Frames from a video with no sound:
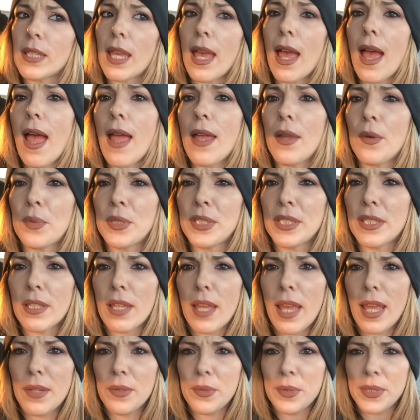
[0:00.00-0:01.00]

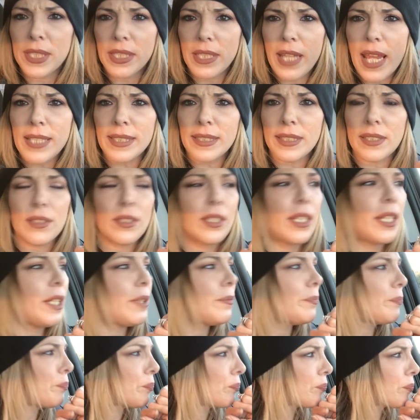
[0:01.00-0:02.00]
an
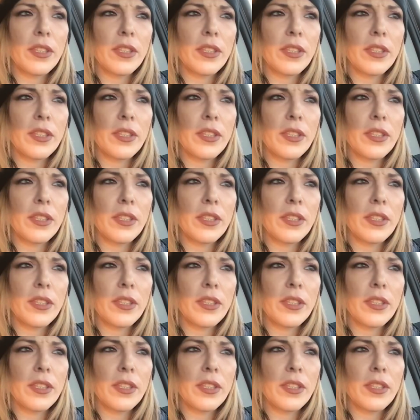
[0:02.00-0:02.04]
Escalade.